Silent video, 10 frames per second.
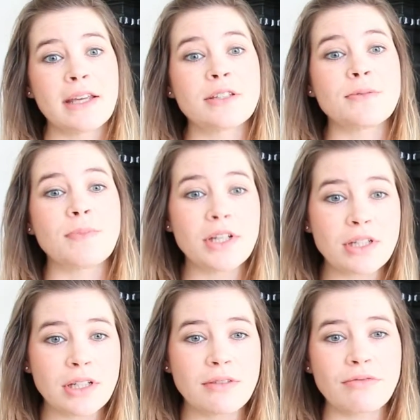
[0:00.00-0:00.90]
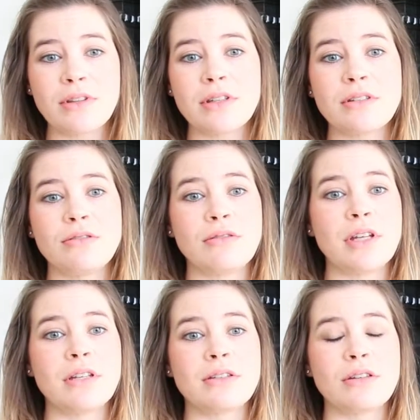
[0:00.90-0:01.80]
especially for the
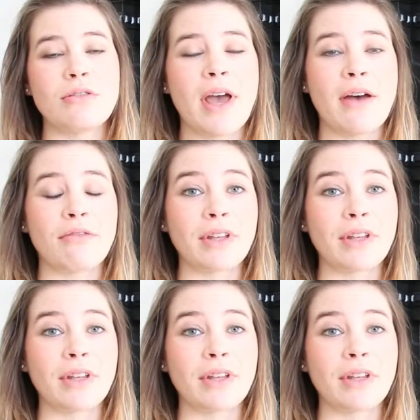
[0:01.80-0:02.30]
students who have